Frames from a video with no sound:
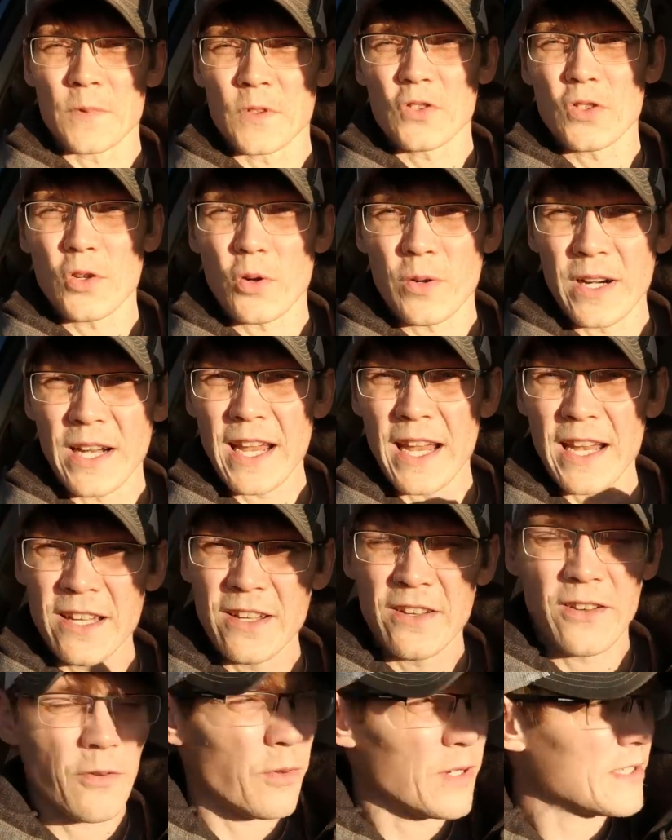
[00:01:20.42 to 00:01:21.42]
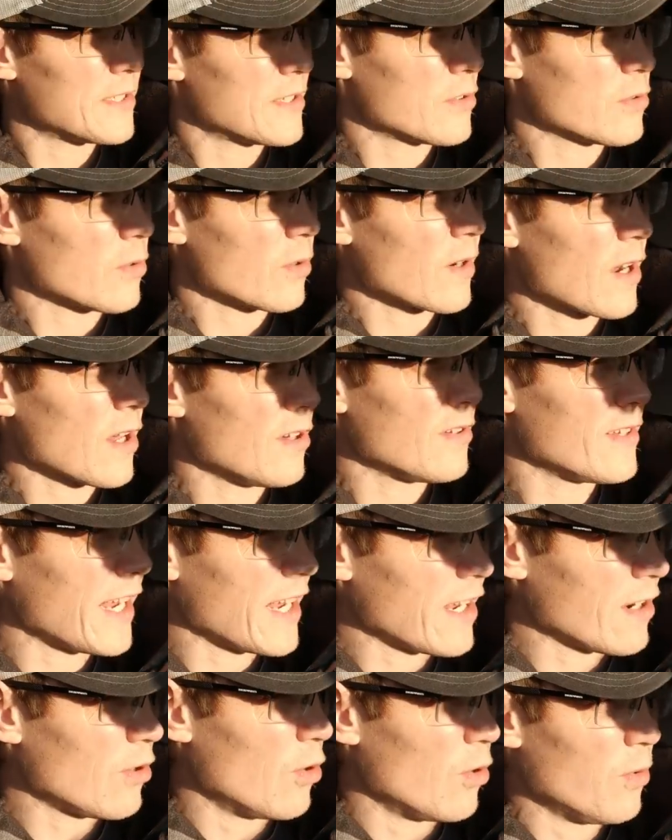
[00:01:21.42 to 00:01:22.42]
So we're headed, what's the store called?
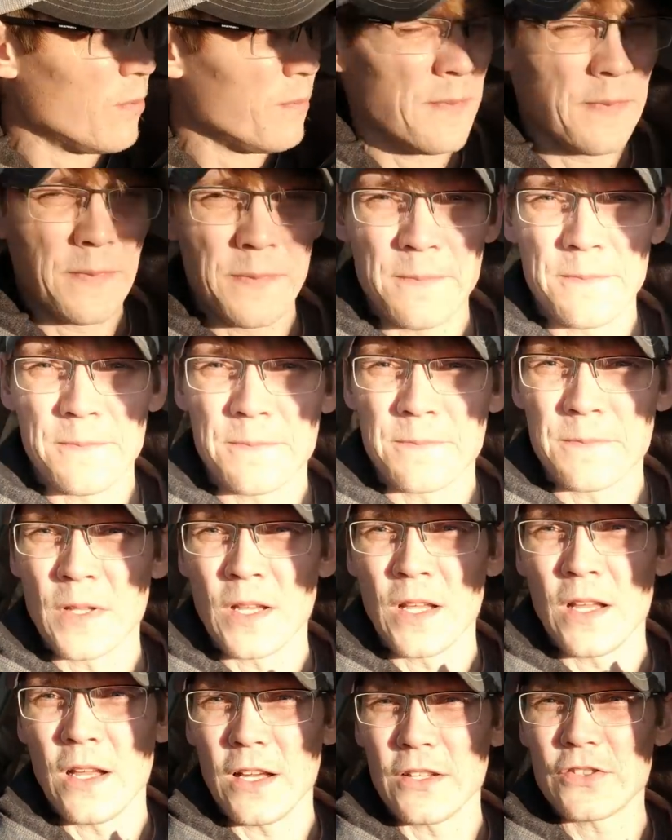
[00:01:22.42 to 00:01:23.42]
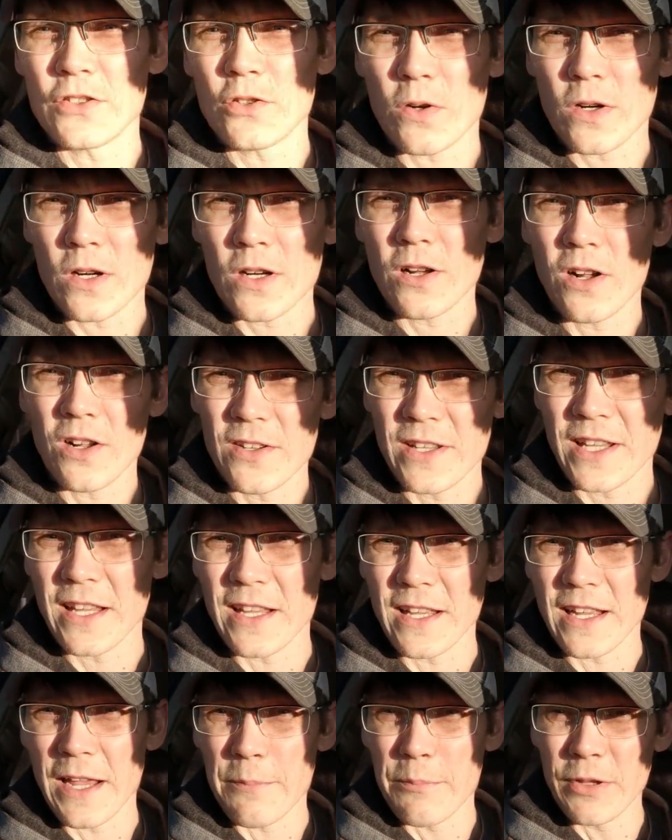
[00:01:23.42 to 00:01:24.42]
At Home? A store called,
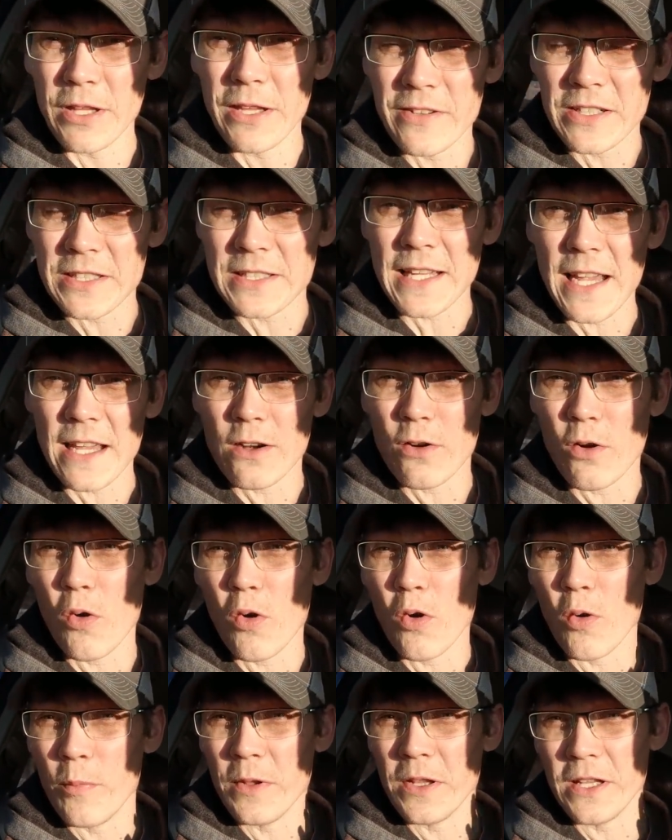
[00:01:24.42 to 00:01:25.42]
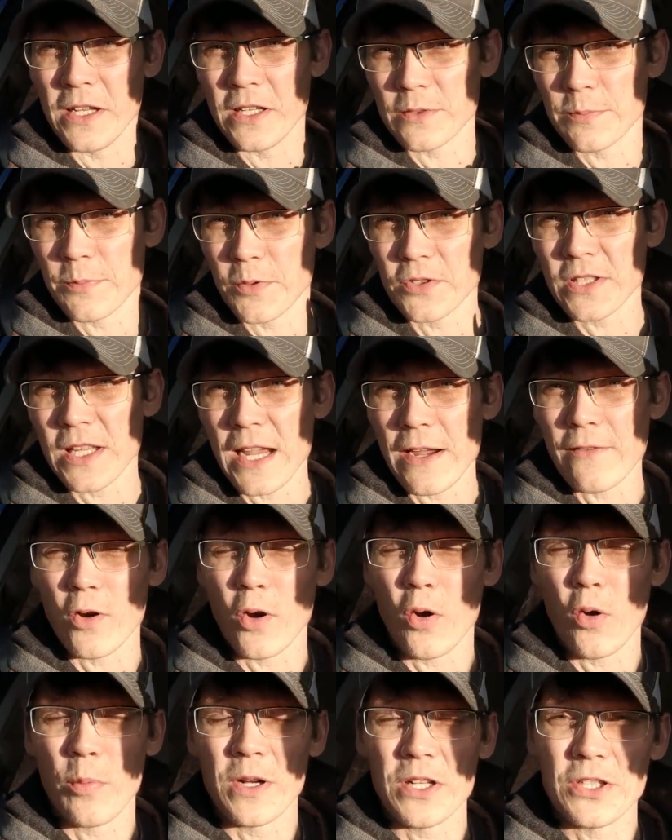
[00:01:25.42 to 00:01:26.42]
I believe it's At Home, and they're supposed to have a
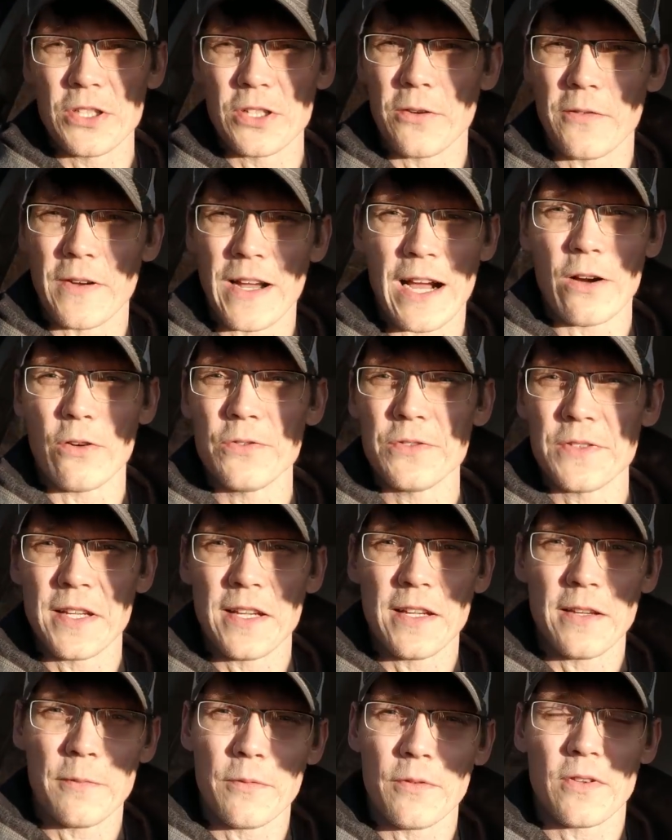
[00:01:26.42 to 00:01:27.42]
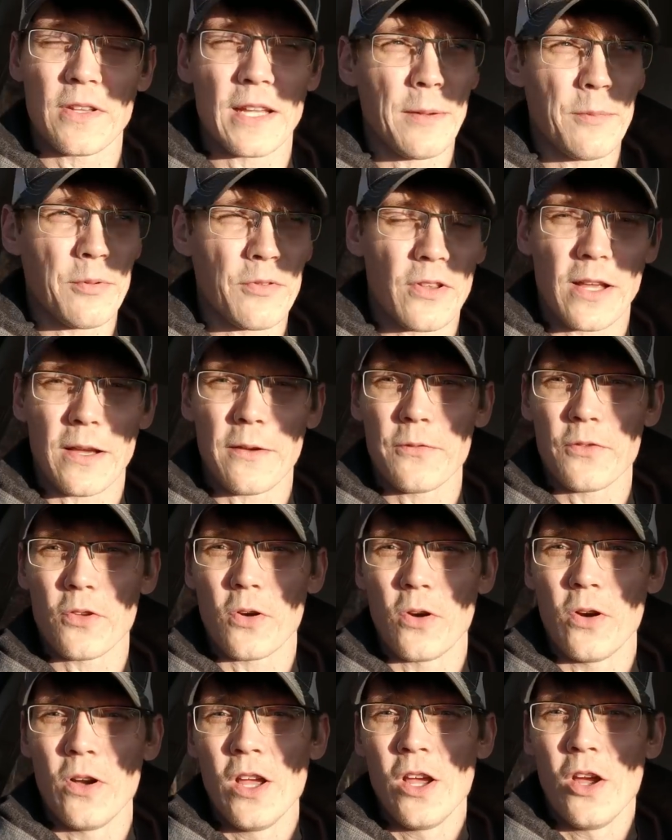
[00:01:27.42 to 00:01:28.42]
whole bunch of housing type stuff, so
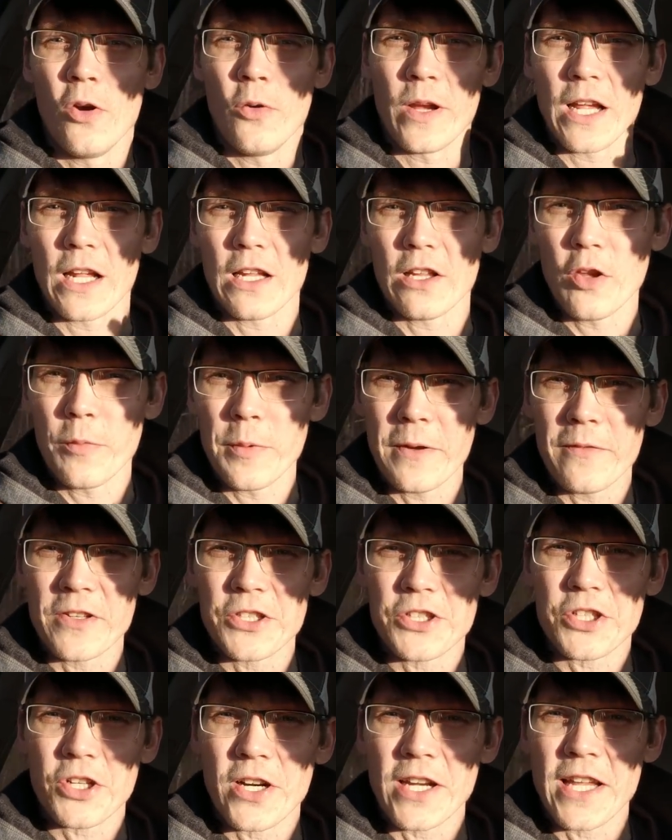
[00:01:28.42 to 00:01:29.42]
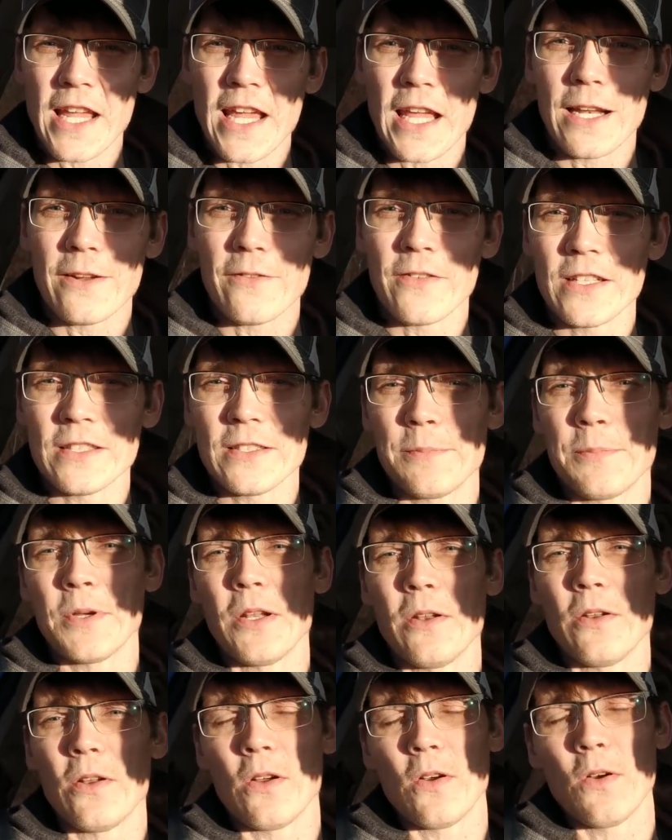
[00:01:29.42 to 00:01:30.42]
we got a little bit of a journey ahead of us,
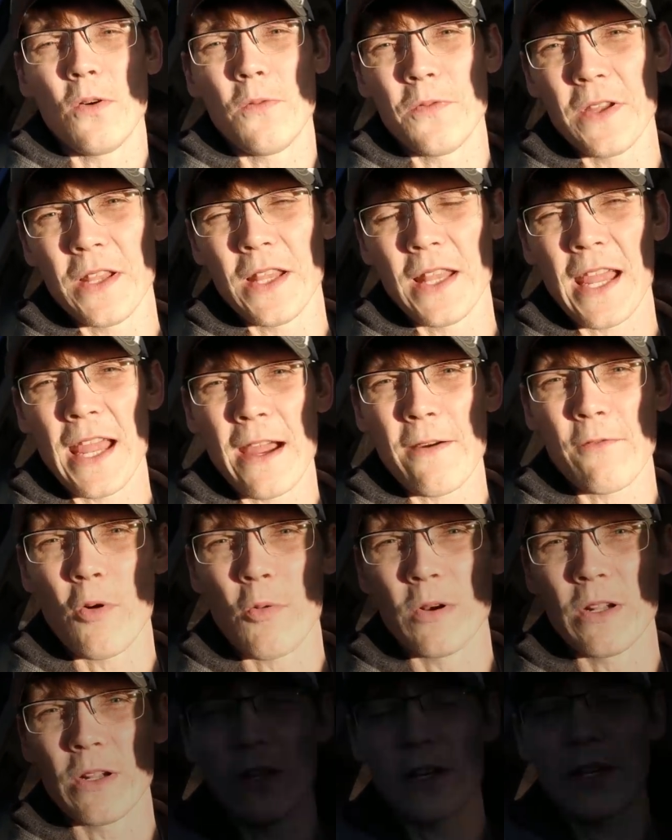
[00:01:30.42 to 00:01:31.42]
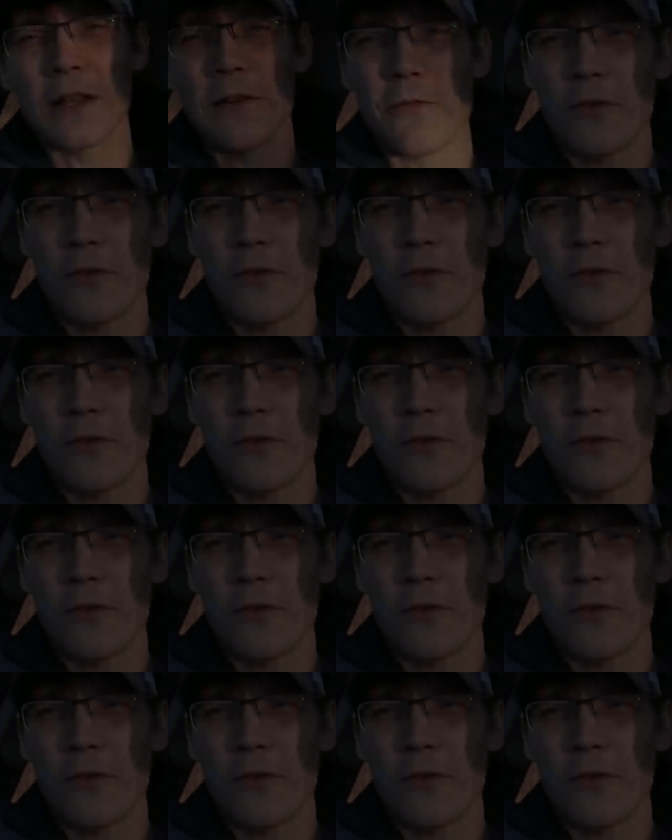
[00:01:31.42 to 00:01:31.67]
but hopefully they have what we're looking